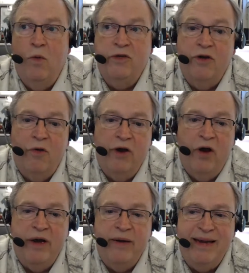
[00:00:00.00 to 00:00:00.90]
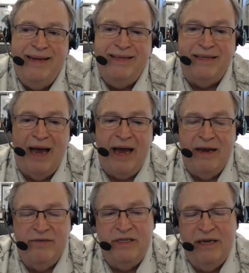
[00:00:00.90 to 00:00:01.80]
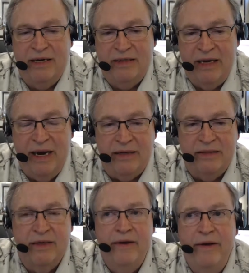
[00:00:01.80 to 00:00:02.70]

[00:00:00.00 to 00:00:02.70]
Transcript: what's going on inside of CICS.